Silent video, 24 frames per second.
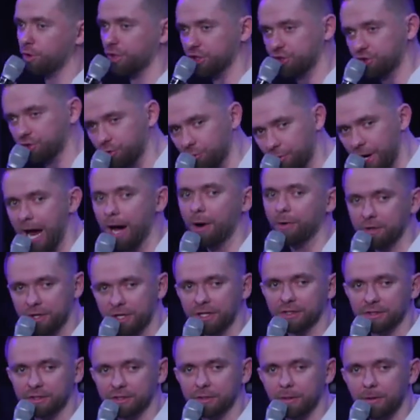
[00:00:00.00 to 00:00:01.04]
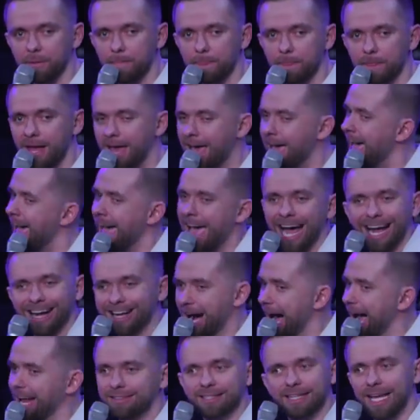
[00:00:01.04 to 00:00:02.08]
his surroundings.
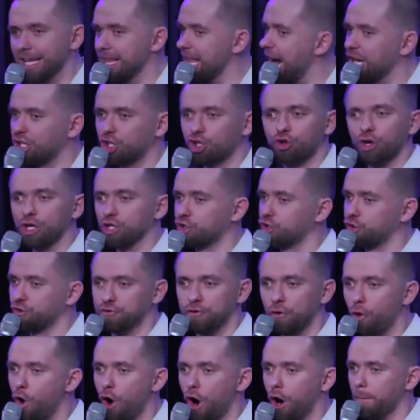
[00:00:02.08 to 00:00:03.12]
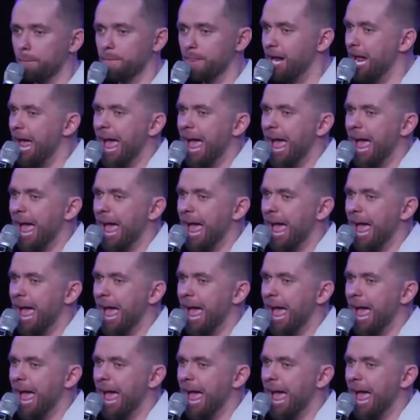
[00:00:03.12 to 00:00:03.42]
God cannot transform.